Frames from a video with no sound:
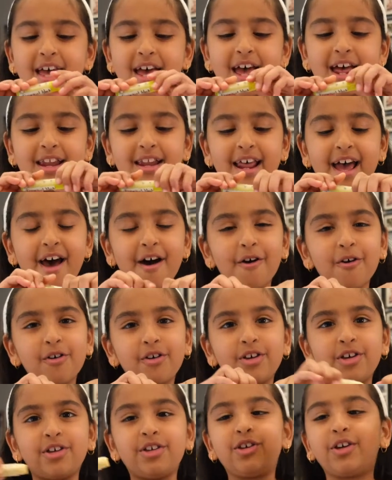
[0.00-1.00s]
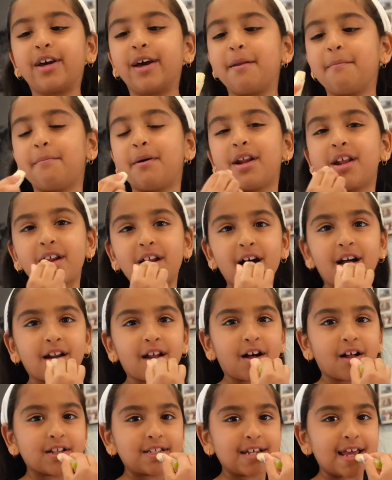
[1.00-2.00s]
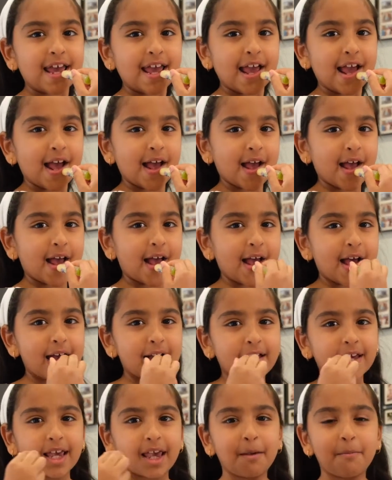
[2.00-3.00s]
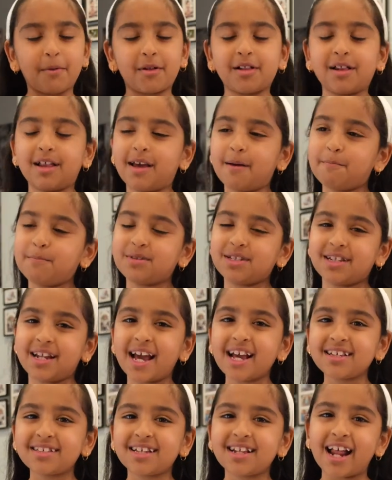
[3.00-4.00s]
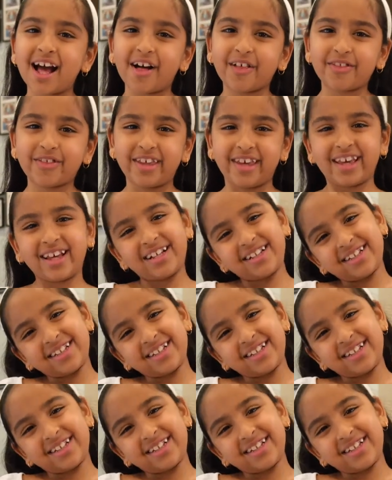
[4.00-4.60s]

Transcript: And now you can put it on all day. Keep your lips nice and healthy.